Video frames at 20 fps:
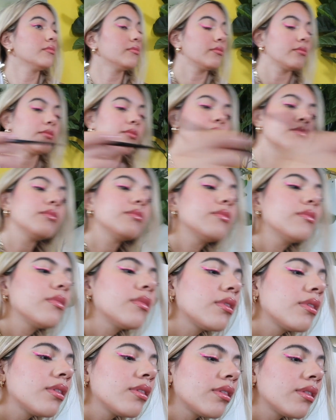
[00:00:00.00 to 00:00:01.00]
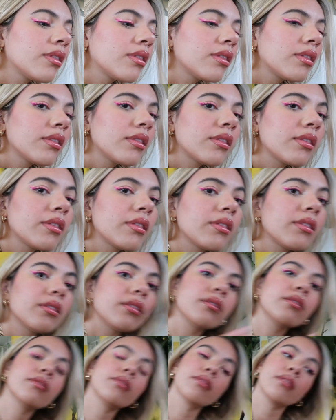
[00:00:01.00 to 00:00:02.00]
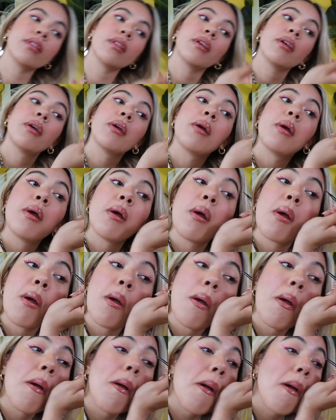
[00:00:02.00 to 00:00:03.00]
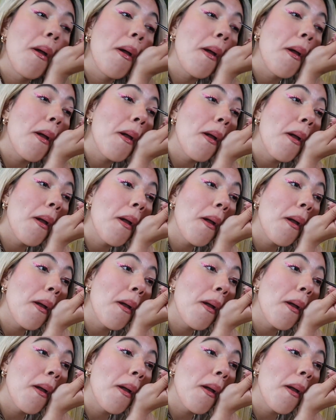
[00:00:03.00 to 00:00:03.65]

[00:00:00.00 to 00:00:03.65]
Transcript: No one is speaking in this clip.